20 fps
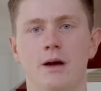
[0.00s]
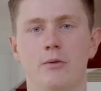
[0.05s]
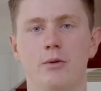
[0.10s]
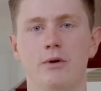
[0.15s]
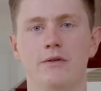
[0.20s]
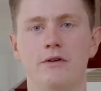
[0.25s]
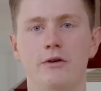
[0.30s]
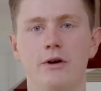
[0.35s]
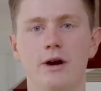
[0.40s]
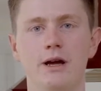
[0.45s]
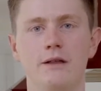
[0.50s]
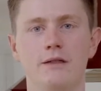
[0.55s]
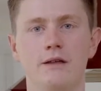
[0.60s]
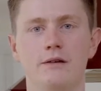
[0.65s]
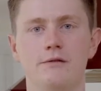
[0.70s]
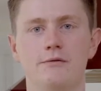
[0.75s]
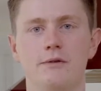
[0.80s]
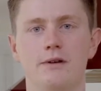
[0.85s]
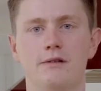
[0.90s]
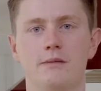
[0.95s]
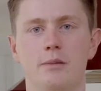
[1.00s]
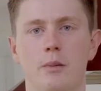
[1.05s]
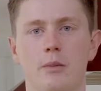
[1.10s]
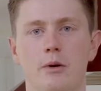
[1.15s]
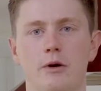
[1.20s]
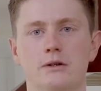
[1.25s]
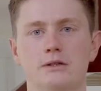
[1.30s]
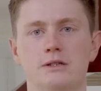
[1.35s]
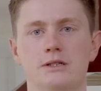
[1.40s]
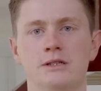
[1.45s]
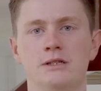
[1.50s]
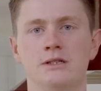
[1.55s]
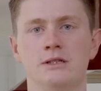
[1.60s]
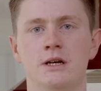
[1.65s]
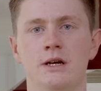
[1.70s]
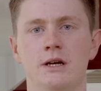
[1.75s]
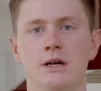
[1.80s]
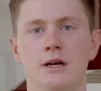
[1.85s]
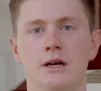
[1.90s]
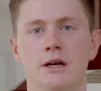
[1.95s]
We've created these recipe boxes
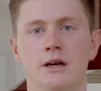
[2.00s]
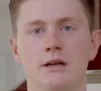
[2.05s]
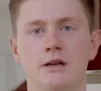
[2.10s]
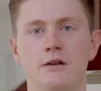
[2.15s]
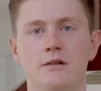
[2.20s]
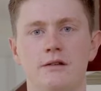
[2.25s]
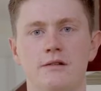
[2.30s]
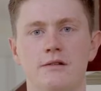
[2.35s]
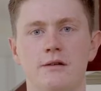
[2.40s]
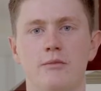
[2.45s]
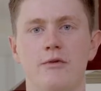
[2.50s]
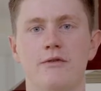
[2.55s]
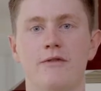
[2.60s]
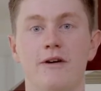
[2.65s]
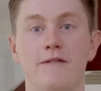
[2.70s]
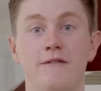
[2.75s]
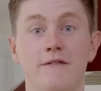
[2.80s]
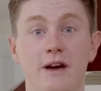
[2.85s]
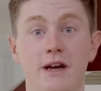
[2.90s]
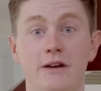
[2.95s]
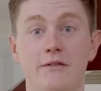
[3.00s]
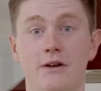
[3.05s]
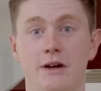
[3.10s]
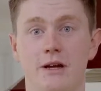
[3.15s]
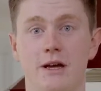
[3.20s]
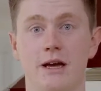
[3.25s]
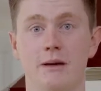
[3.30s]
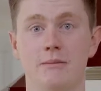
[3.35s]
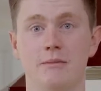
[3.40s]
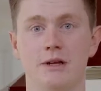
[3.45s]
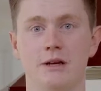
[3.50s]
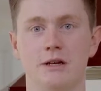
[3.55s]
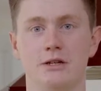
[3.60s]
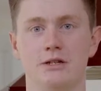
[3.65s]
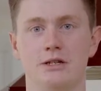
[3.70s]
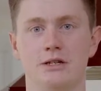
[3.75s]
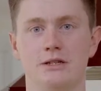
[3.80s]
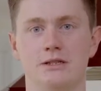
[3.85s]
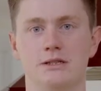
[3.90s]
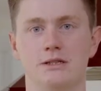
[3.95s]
using some of our favourite game
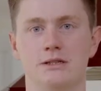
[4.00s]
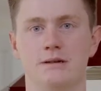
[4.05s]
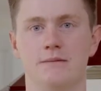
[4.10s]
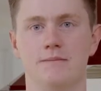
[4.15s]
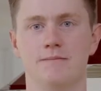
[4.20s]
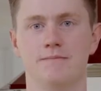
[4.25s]
dishes.